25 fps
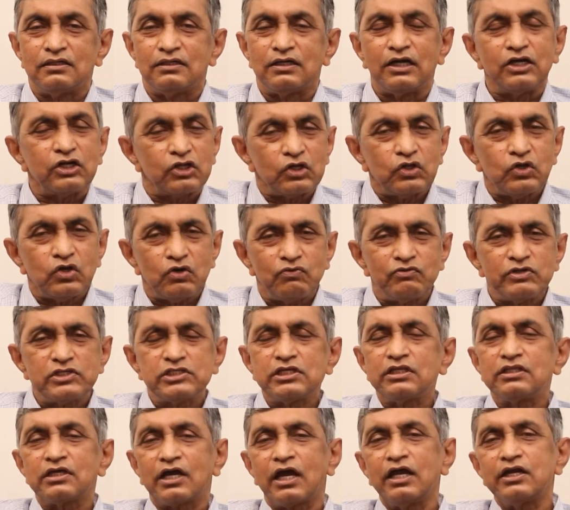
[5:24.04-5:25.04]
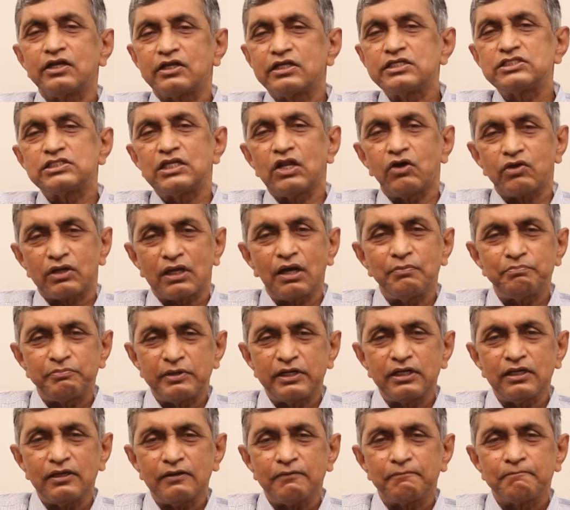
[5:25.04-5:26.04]
And do you know which are the countries in our
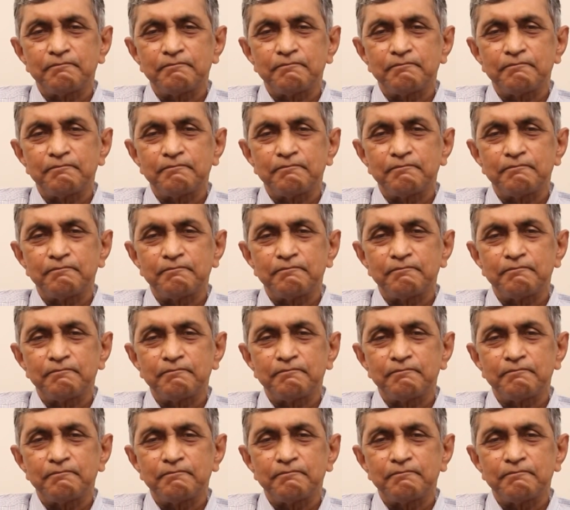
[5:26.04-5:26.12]
company?